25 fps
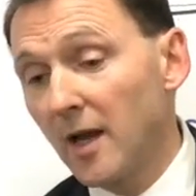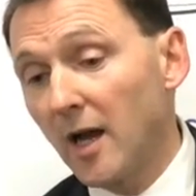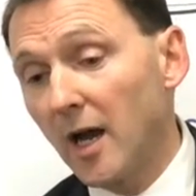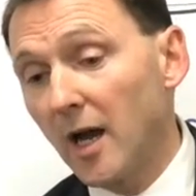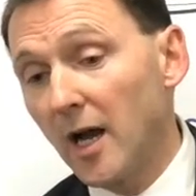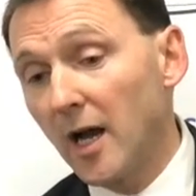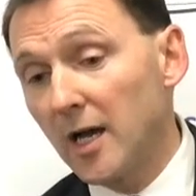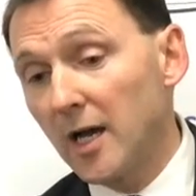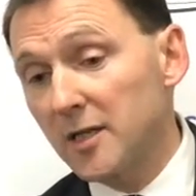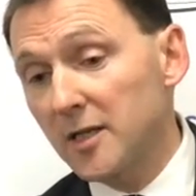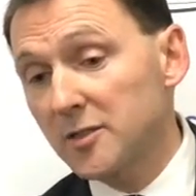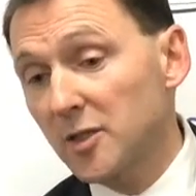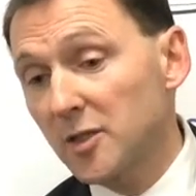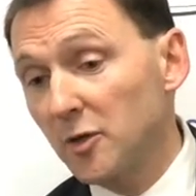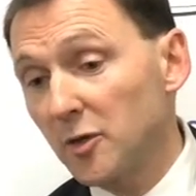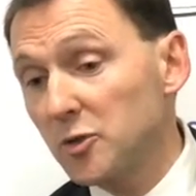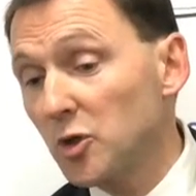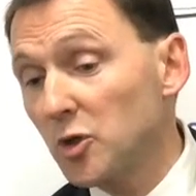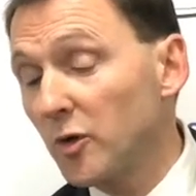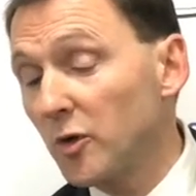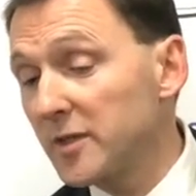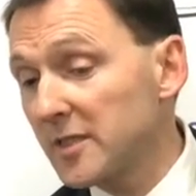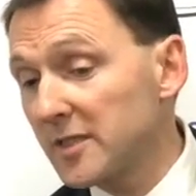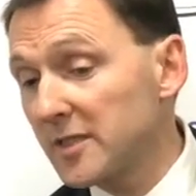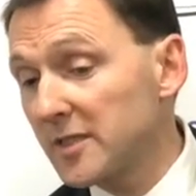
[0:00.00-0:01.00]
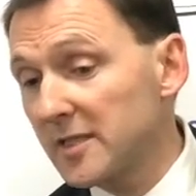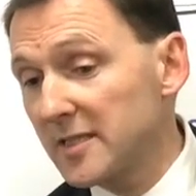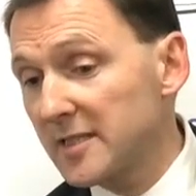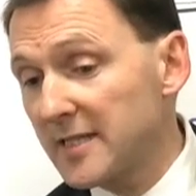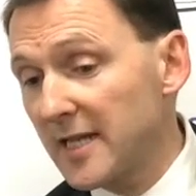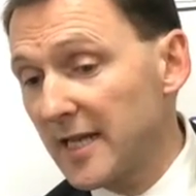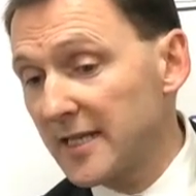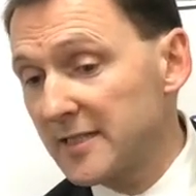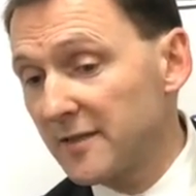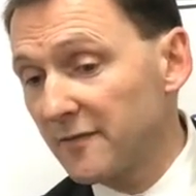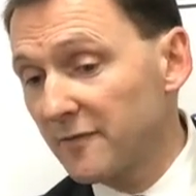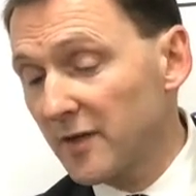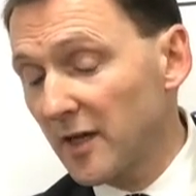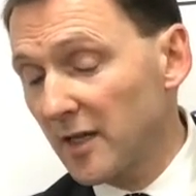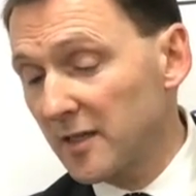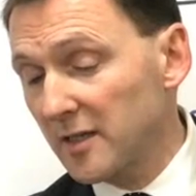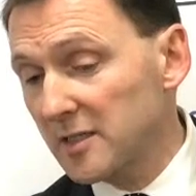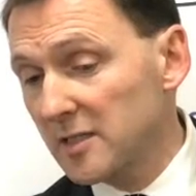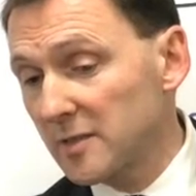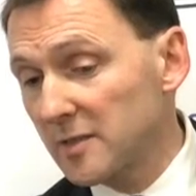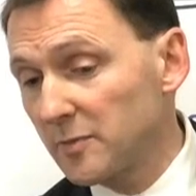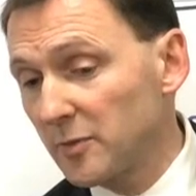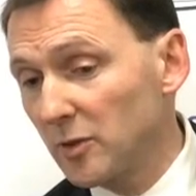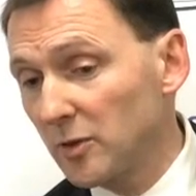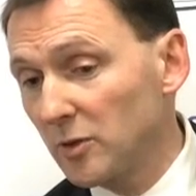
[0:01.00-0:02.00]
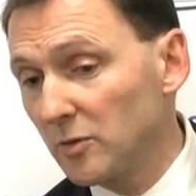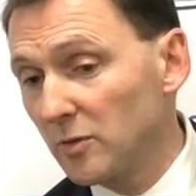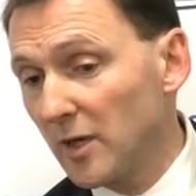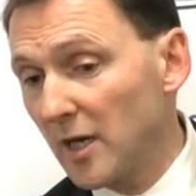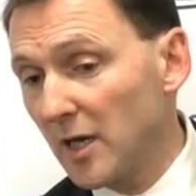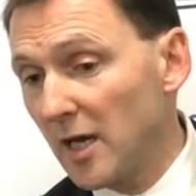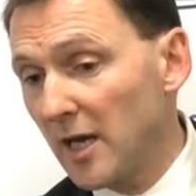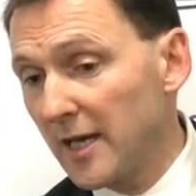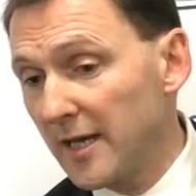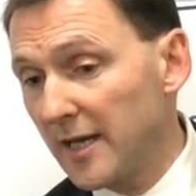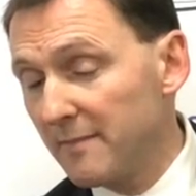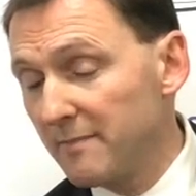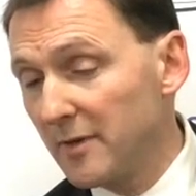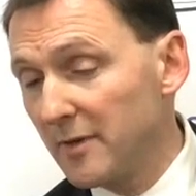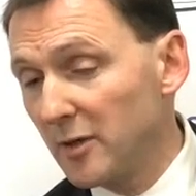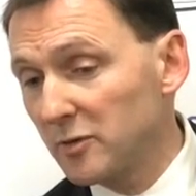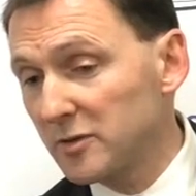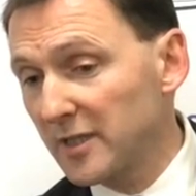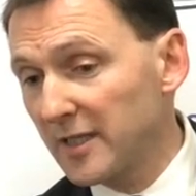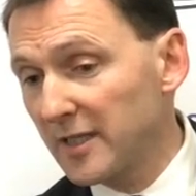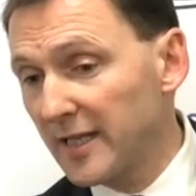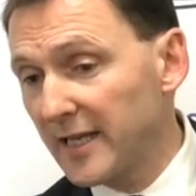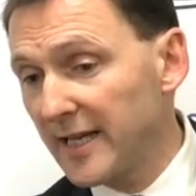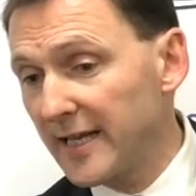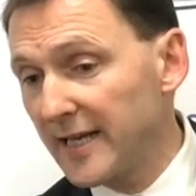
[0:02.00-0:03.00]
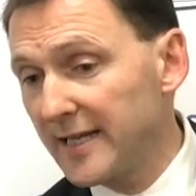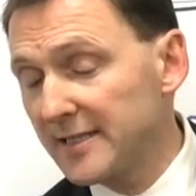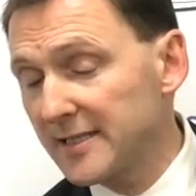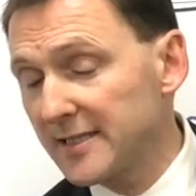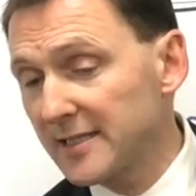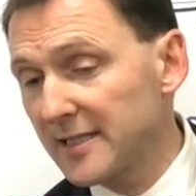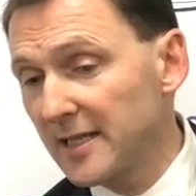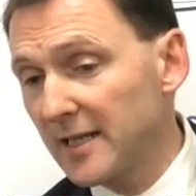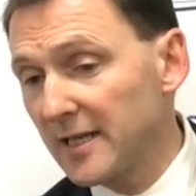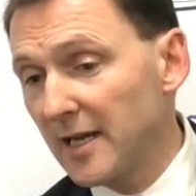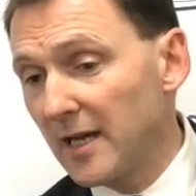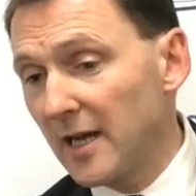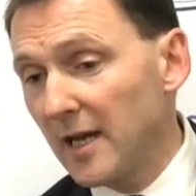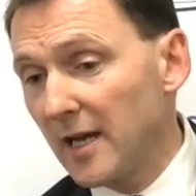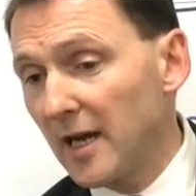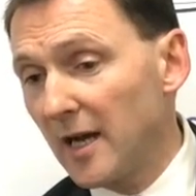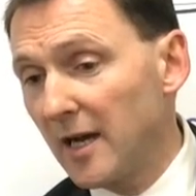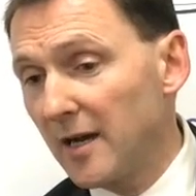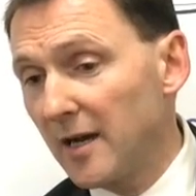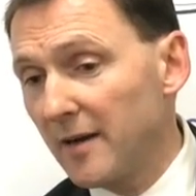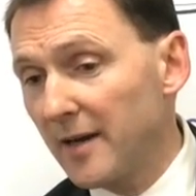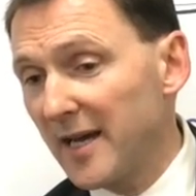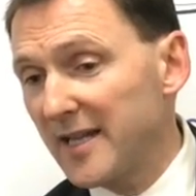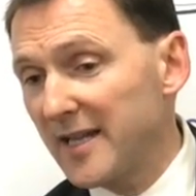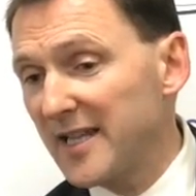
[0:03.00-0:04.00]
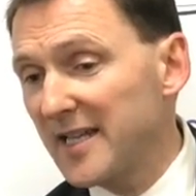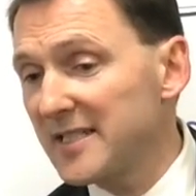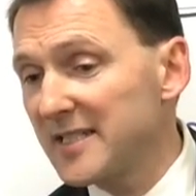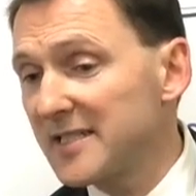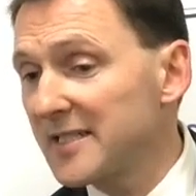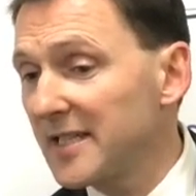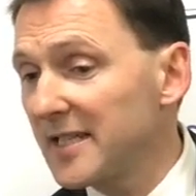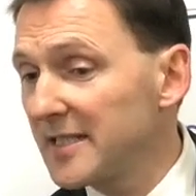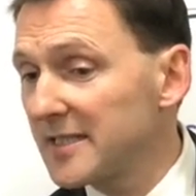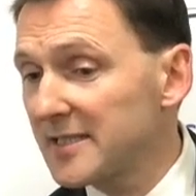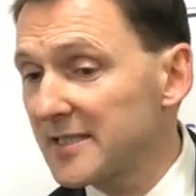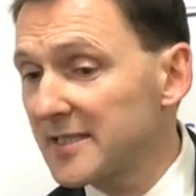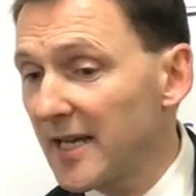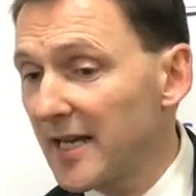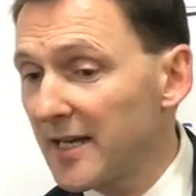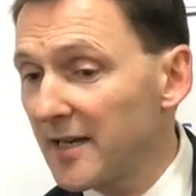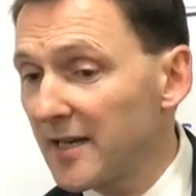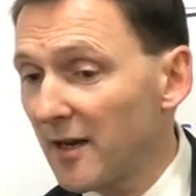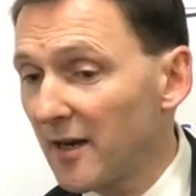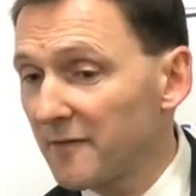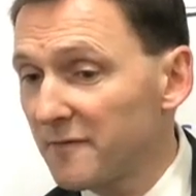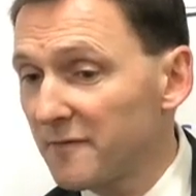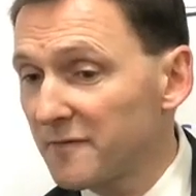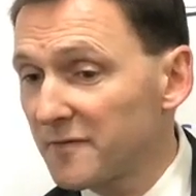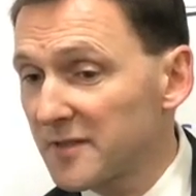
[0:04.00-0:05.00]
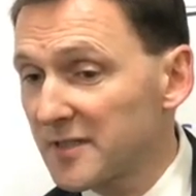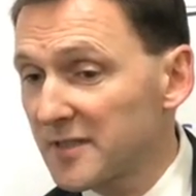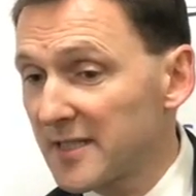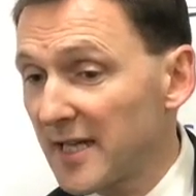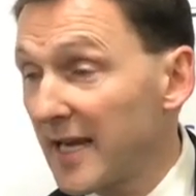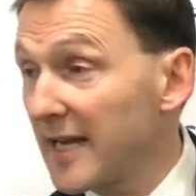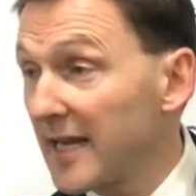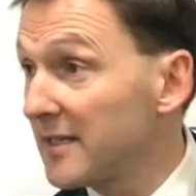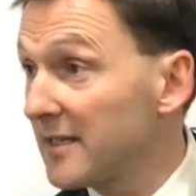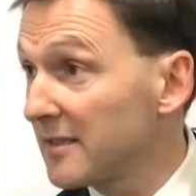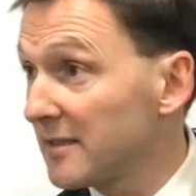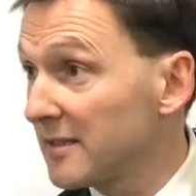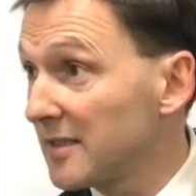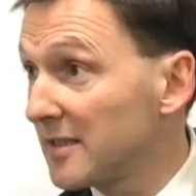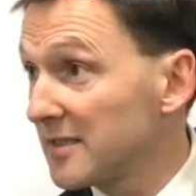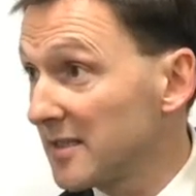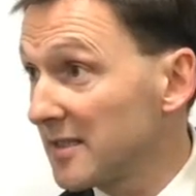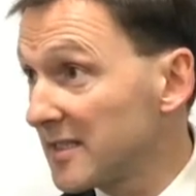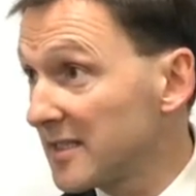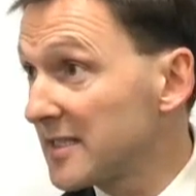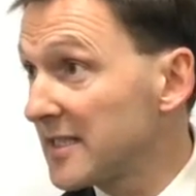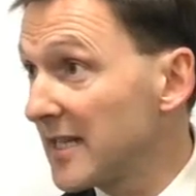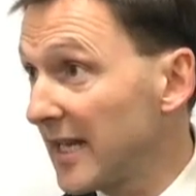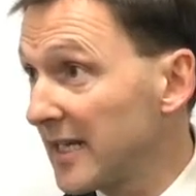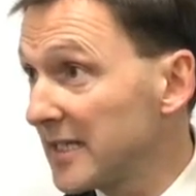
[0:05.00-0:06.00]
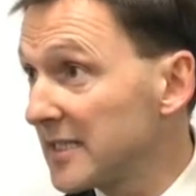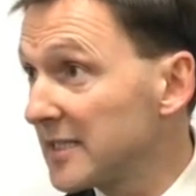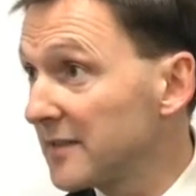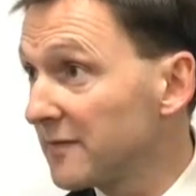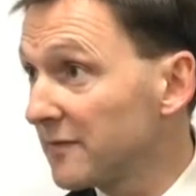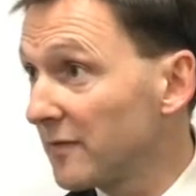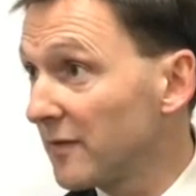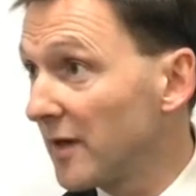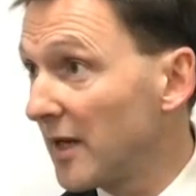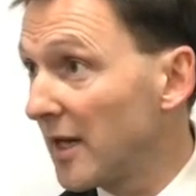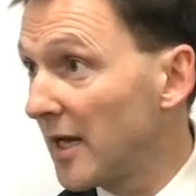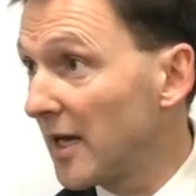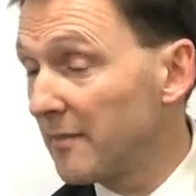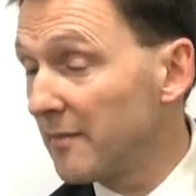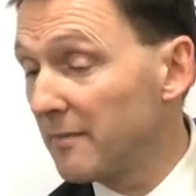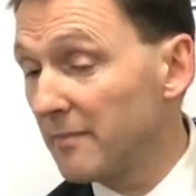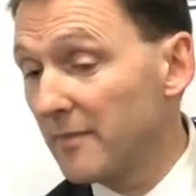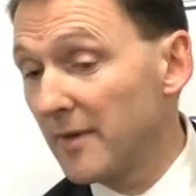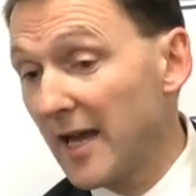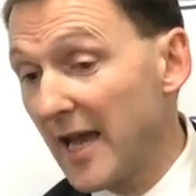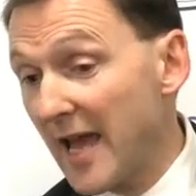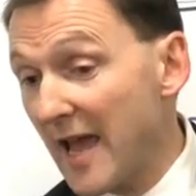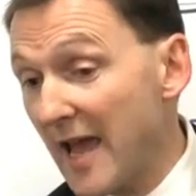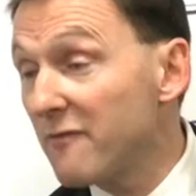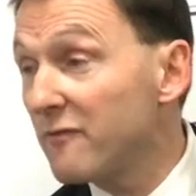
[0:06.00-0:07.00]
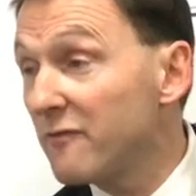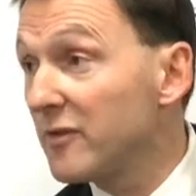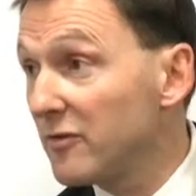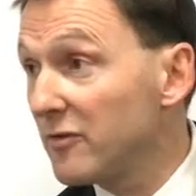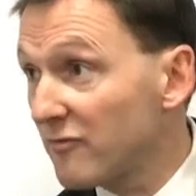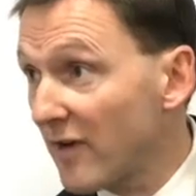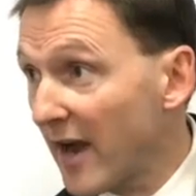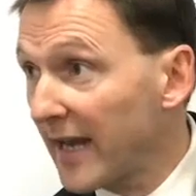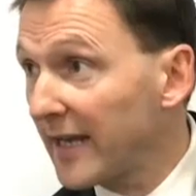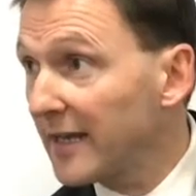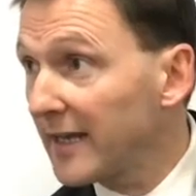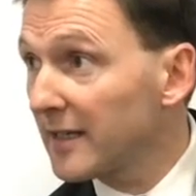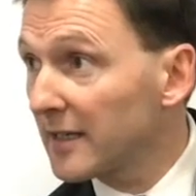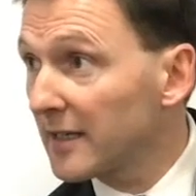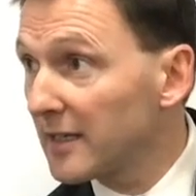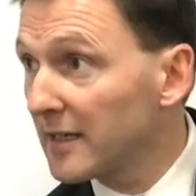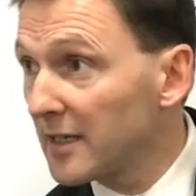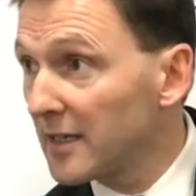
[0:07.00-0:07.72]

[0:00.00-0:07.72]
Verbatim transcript: Uh, so joined as a detective constable uh, in Milton Keynes. Uh, and then since then, I've stayed as a detective um, at every rank.